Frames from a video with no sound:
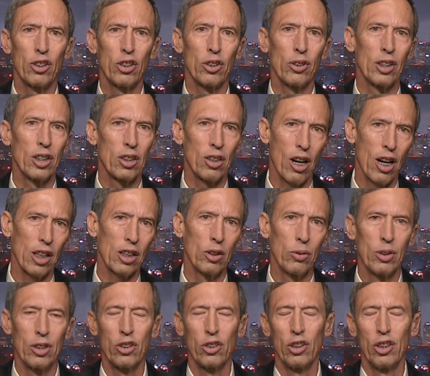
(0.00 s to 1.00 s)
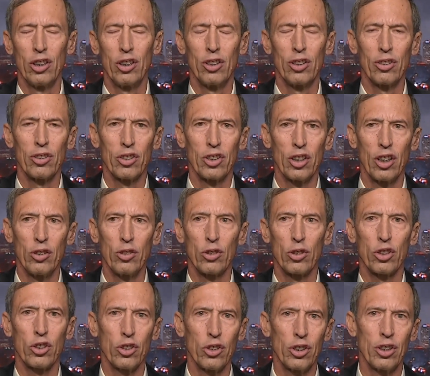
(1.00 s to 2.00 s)
sure he talked to engineers and
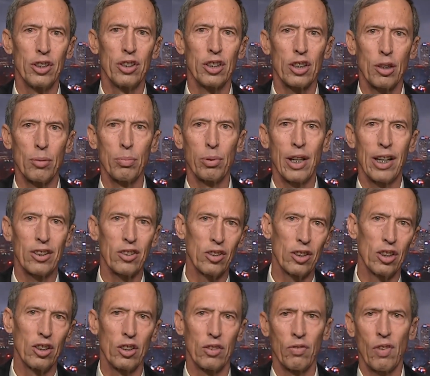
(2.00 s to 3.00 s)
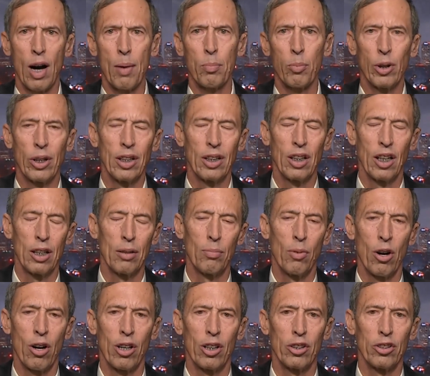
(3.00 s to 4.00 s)
understood the complexities of operating on
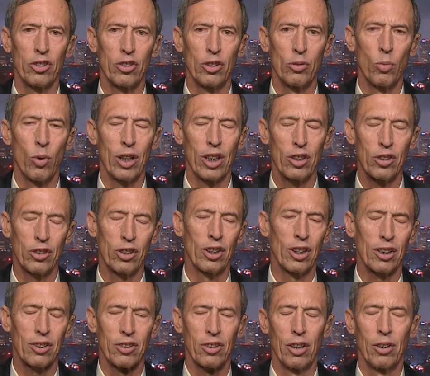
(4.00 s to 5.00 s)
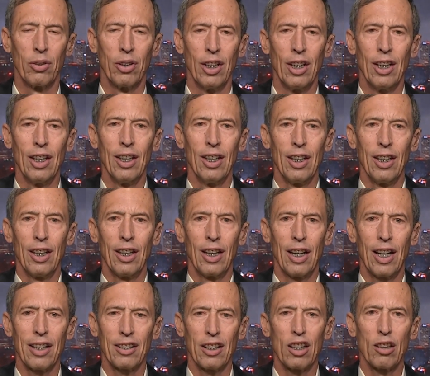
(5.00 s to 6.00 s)
Mars and what it took. So uh,
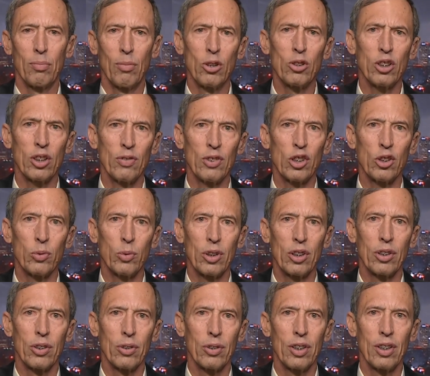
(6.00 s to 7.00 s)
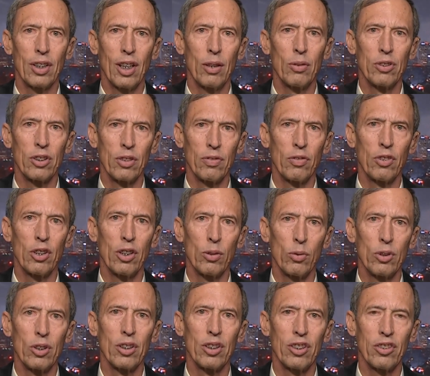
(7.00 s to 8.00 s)
I think most of us would agree that was a very
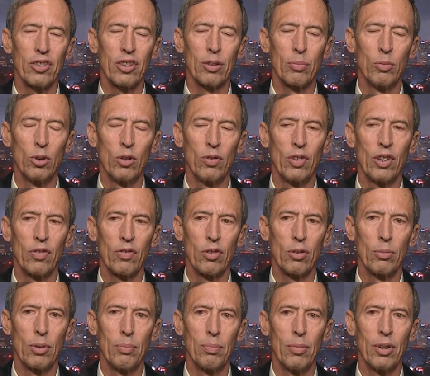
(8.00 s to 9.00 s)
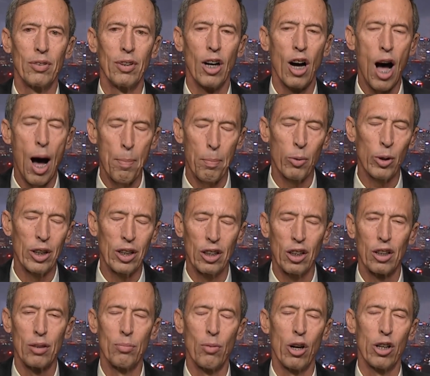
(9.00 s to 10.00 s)
realistic movie from an operating
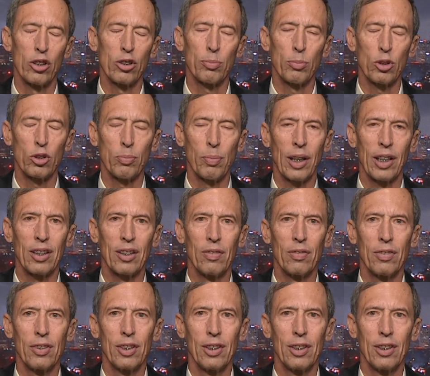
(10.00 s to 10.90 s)
on Mars perspective.